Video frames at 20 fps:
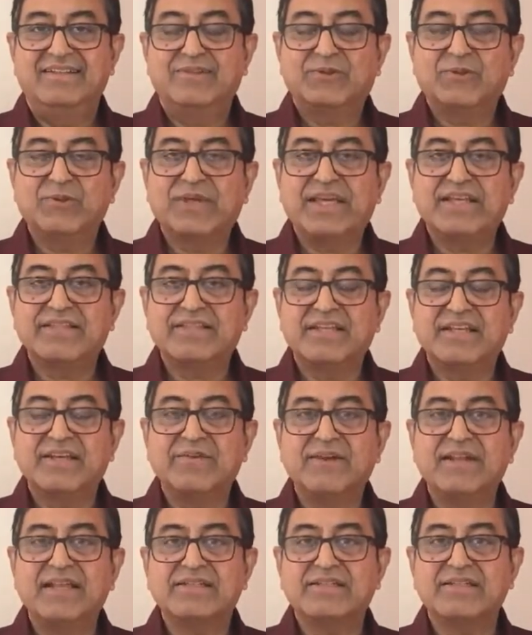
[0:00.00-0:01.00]
Today's
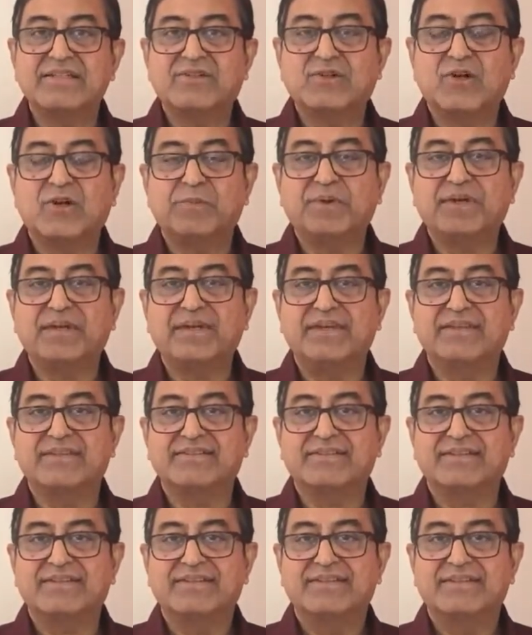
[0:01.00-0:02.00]
revelation topic
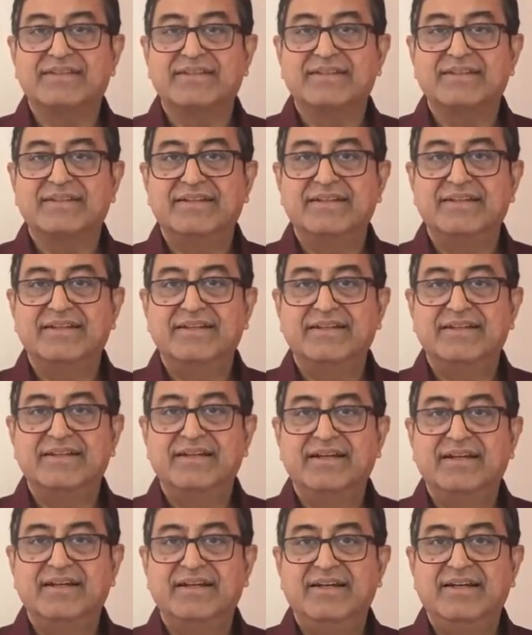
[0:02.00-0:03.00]
is
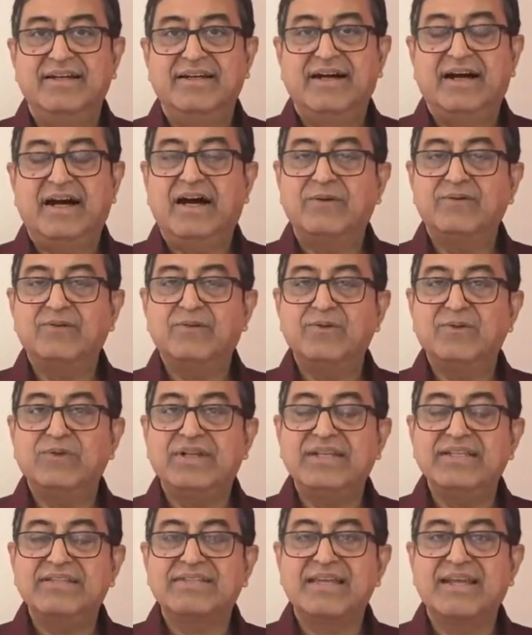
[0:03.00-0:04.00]
how to
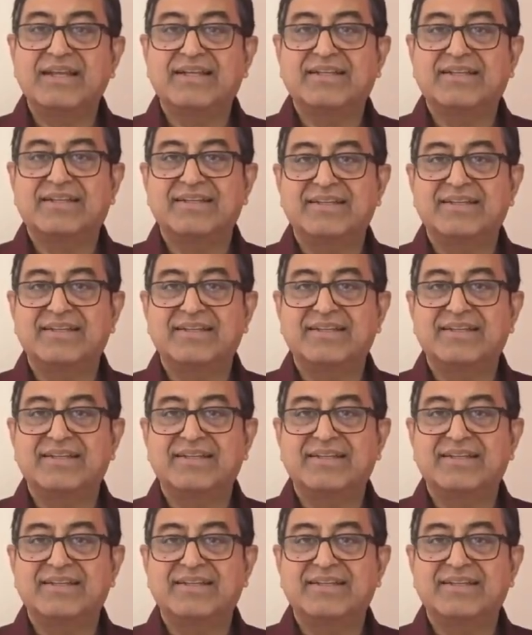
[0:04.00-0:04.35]
reset